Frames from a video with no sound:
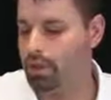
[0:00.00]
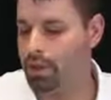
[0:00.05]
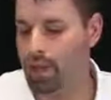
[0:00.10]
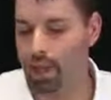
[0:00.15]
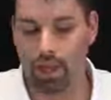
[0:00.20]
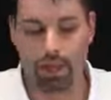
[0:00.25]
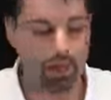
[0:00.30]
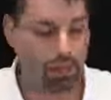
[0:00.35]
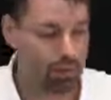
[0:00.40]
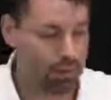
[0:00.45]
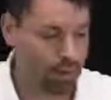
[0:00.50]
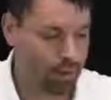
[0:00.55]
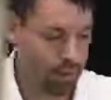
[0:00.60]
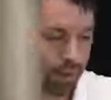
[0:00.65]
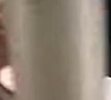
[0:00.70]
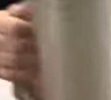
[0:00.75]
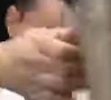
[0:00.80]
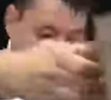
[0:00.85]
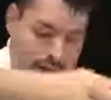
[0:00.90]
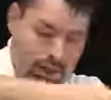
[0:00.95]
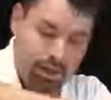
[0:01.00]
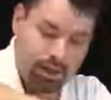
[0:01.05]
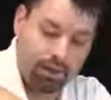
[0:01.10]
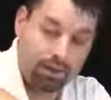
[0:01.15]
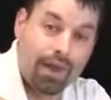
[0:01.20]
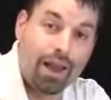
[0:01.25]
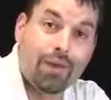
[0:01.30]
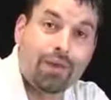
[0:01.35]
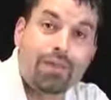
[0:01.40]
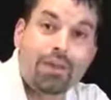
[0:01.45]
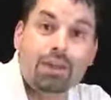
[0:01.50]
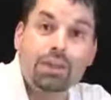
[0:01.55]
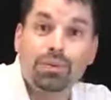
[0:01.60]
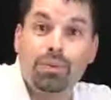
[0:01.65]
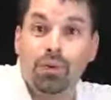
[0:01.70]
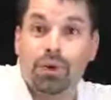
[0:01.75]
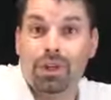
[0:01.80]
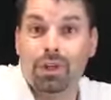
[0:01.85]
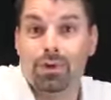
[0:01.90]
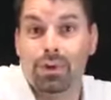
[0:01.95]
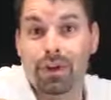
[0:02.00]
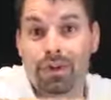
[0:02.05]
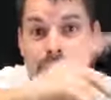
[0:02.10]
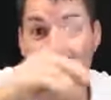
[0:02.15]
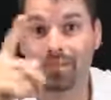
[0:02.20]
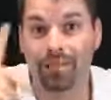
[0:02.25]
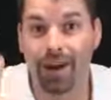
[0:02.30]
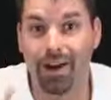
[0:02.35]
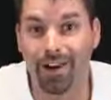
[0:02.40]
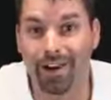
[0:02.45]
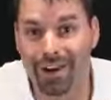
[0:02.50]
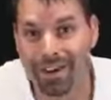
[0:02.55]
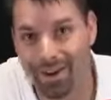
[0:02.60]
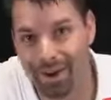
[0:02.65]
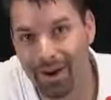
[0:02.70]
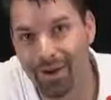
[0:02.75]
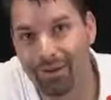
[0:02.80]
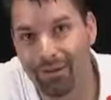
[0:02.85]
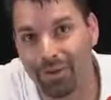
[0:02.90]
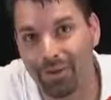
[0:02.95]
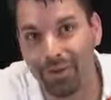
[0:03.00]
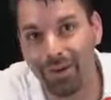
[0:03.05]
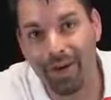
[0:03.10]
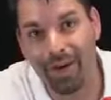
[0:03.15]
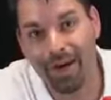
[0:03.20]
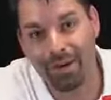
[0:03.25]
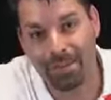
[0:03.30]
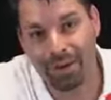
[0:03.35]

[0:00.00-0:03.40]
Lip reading: Okay, now at this point you want to be very careful,